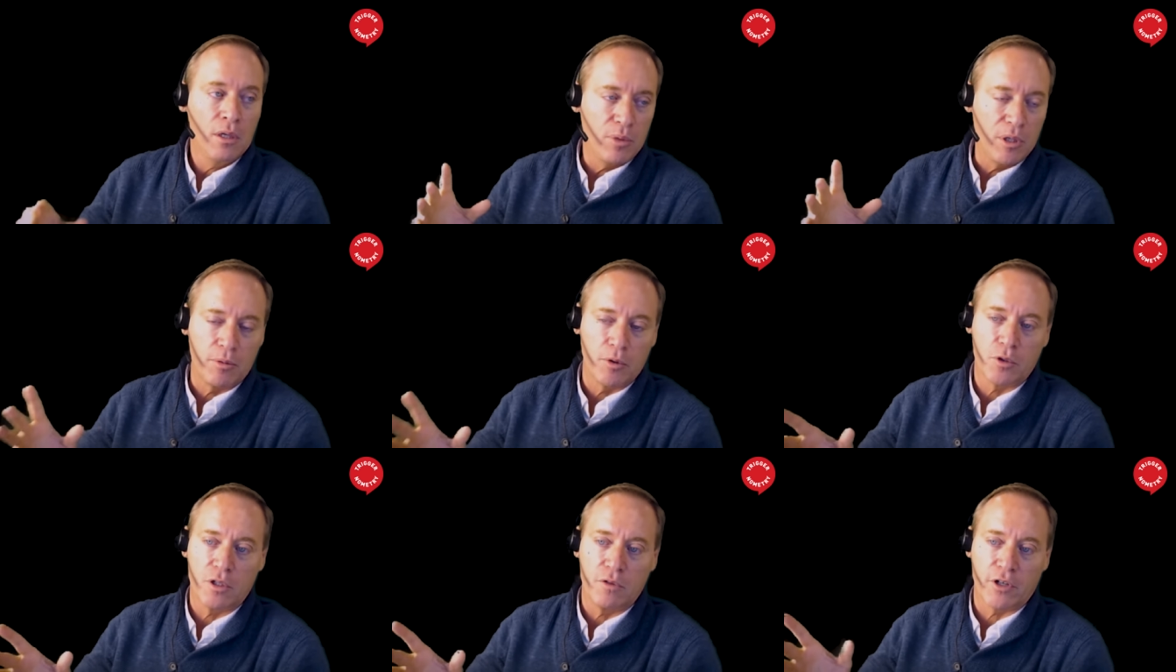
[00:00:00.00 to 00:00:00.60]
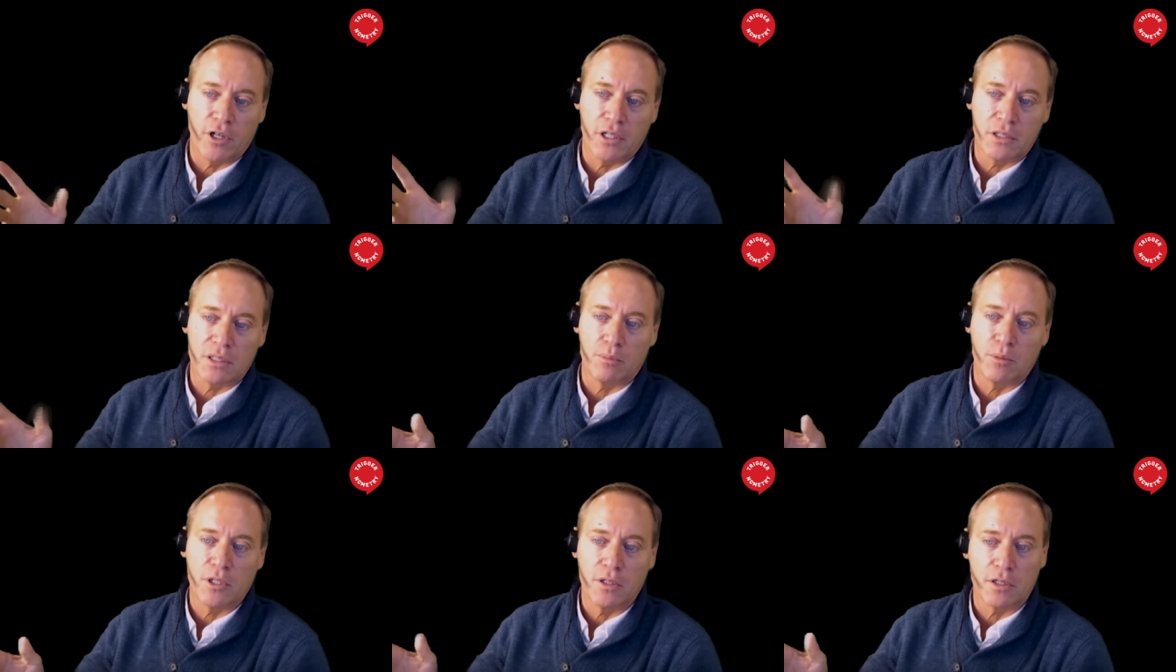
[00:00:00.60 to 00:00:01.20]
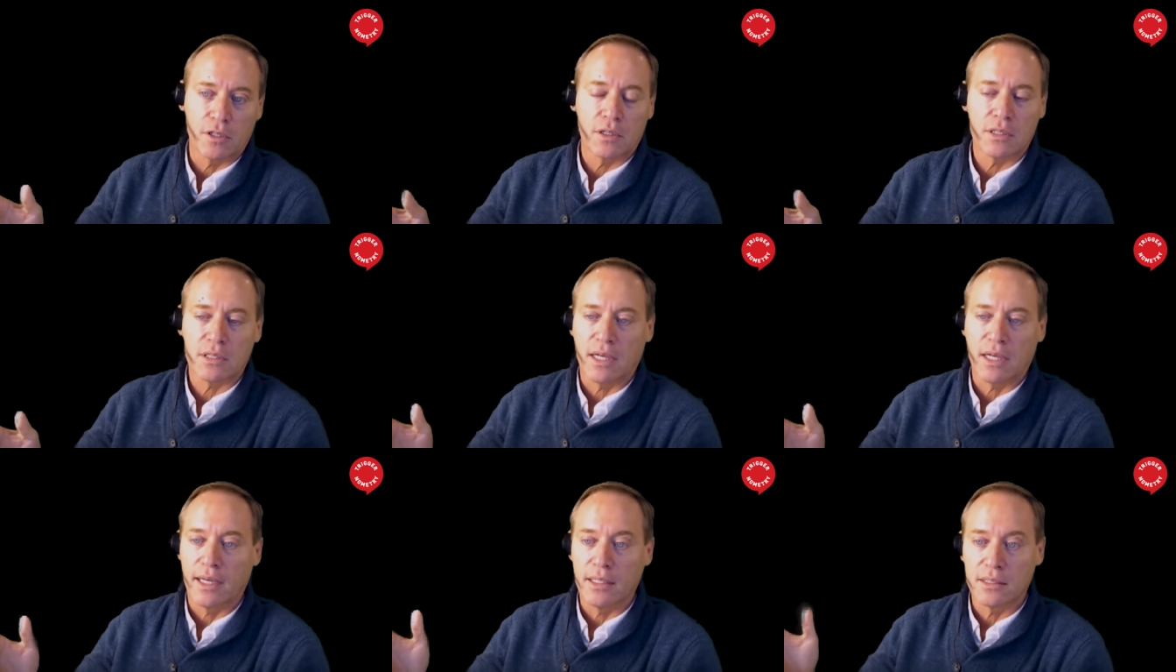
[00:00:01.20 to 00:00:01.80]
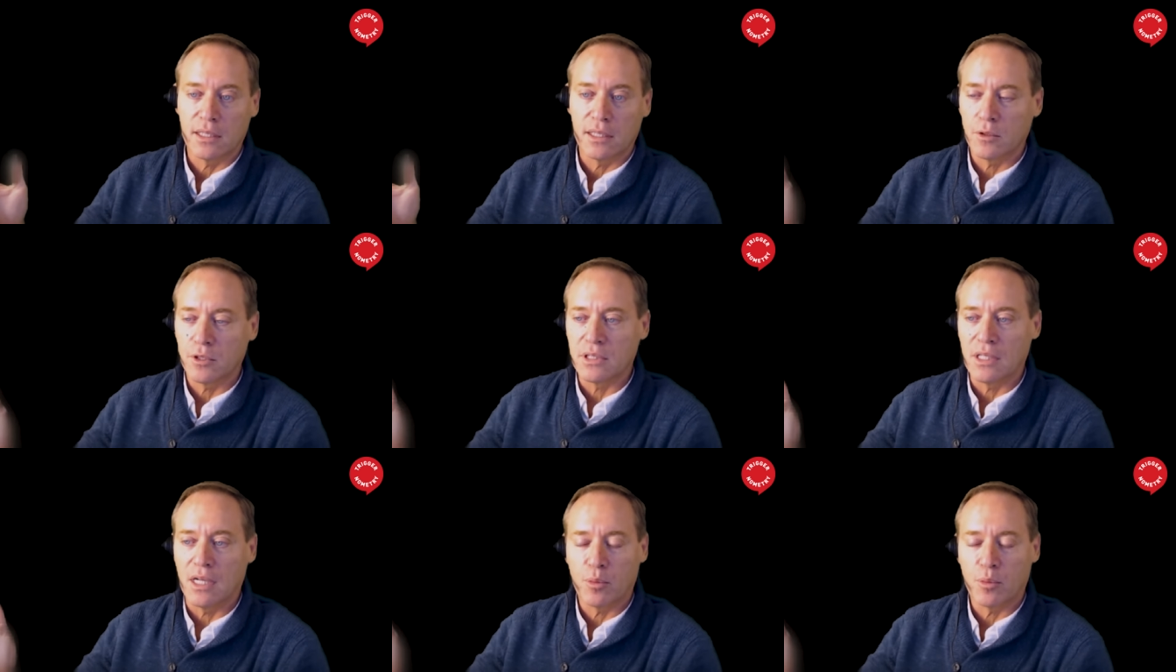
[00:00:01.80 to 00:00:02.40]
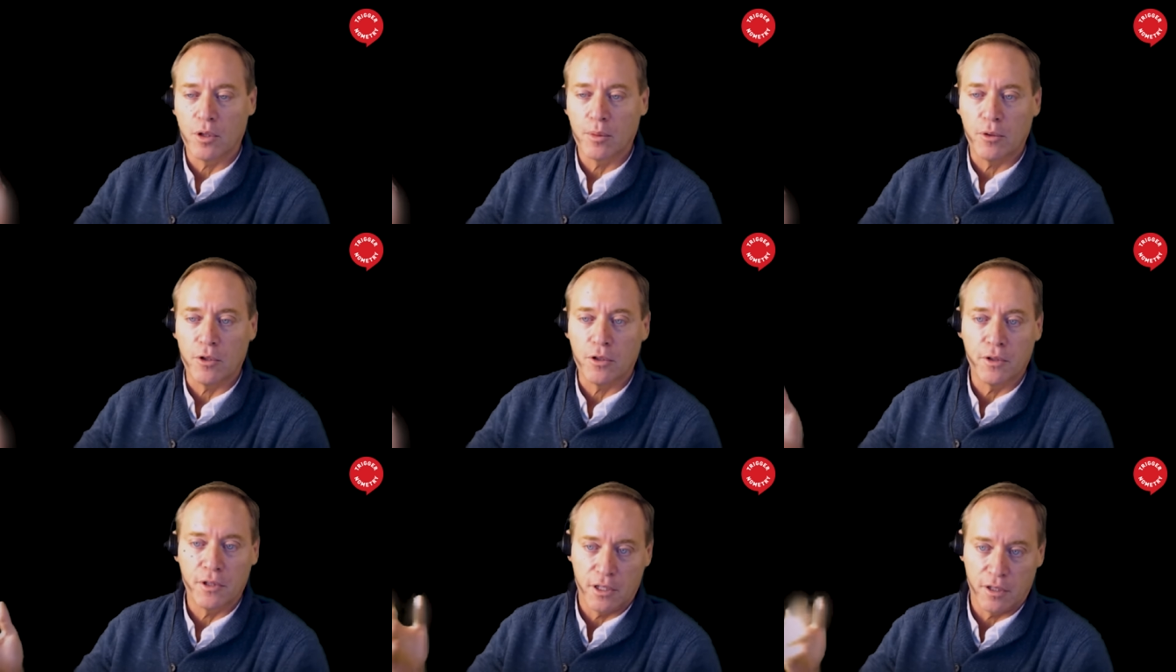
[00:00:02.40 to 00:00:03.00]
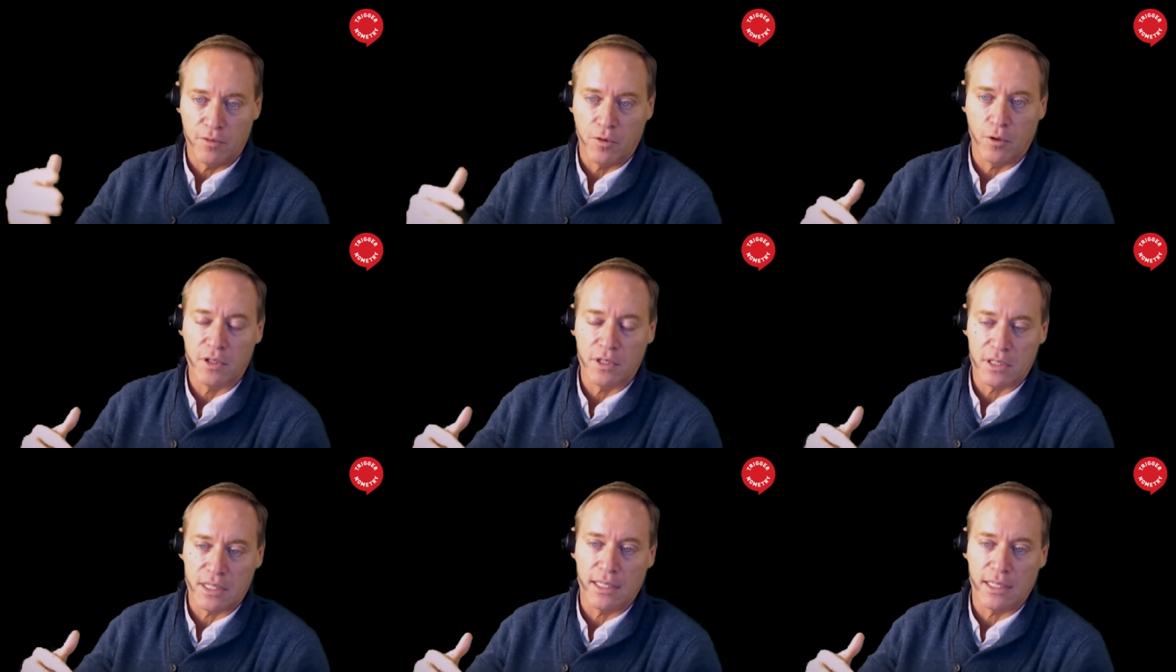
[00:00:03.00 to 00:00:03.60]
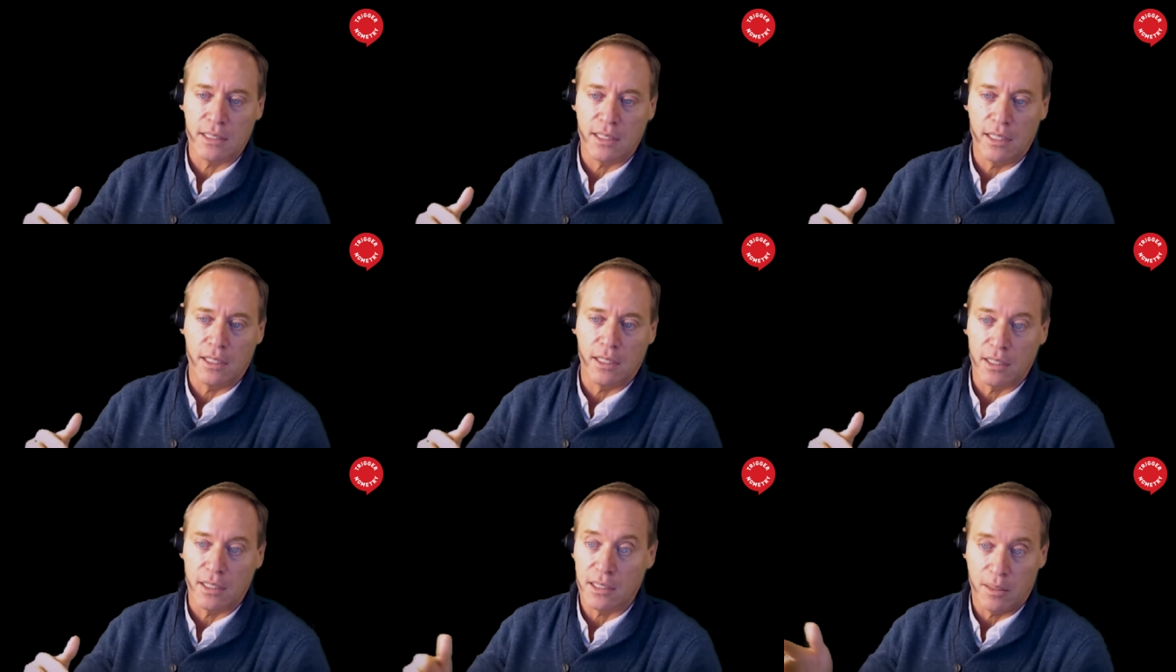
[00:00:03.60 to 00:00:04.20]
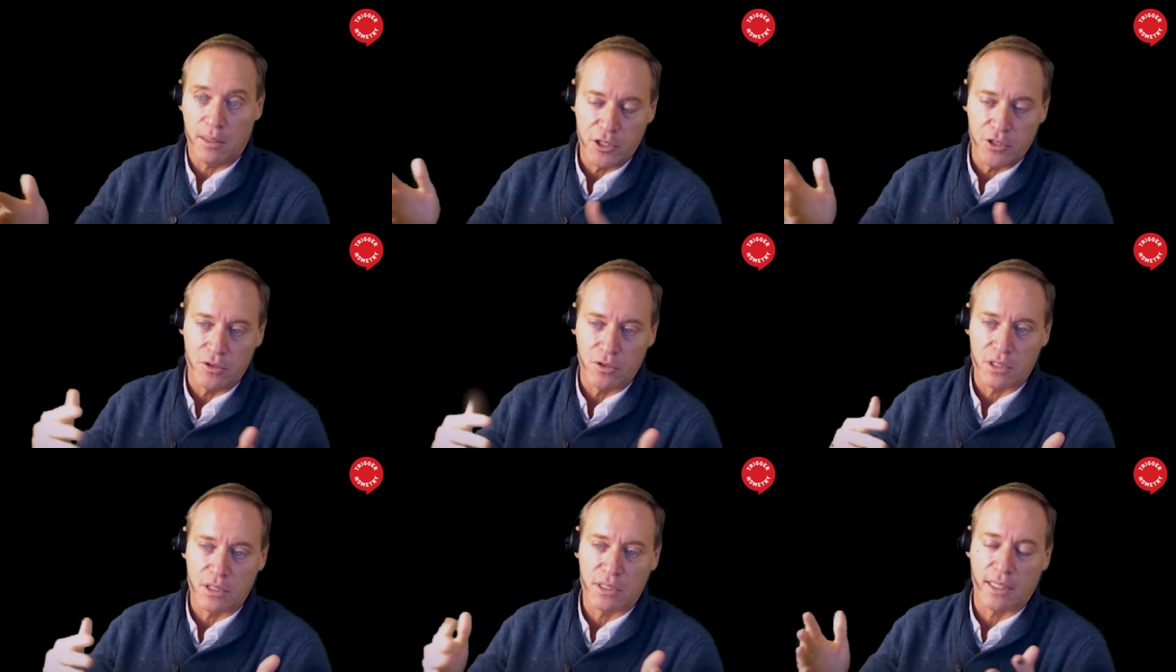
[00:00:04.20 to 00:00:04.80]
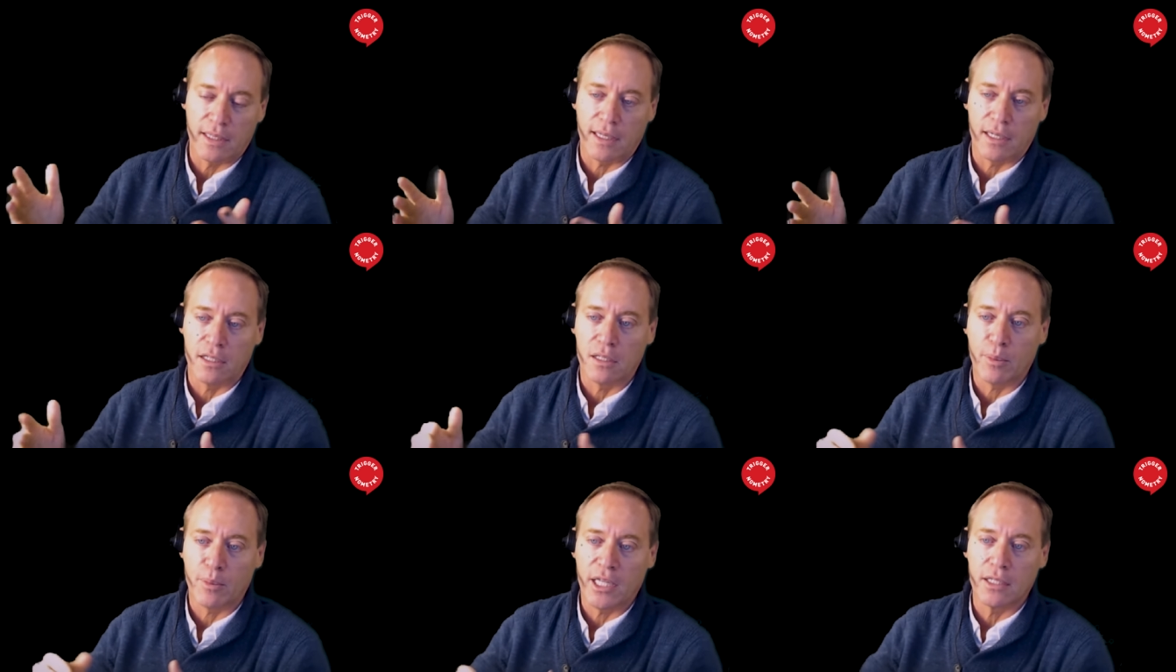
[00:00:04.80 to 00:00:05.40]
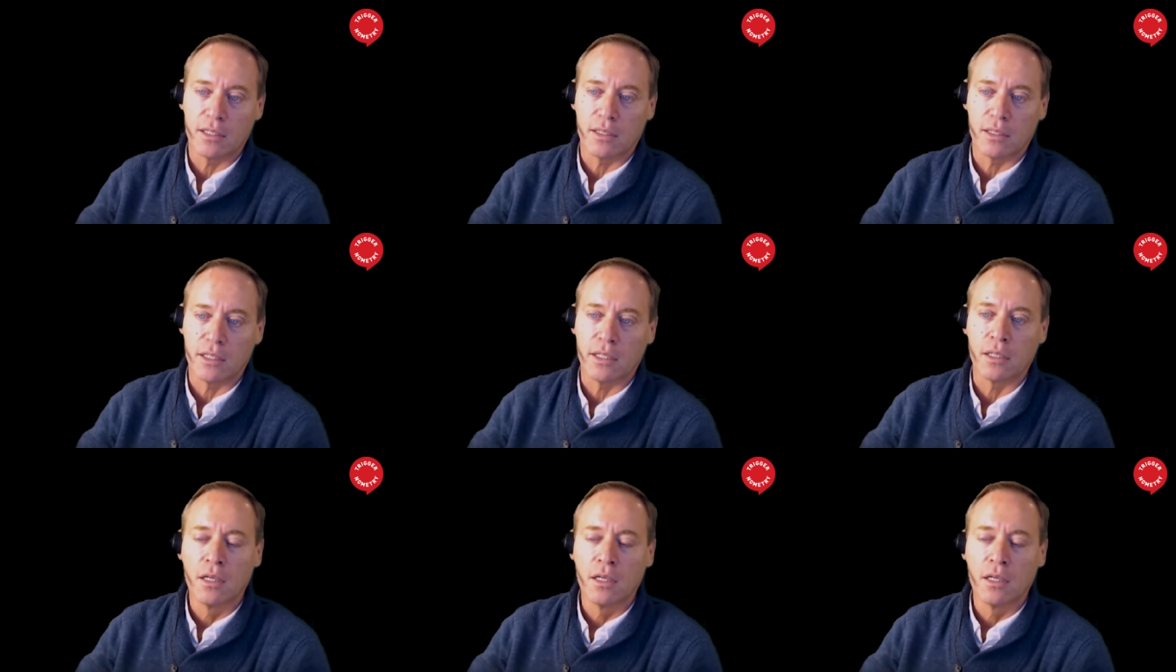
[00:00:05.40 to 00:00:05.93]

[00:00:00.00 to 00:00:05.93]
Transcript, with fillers: people could very simply look at the sky and say, well, it's not purple, therefore this guy's an idiot. They may choose to say that independently.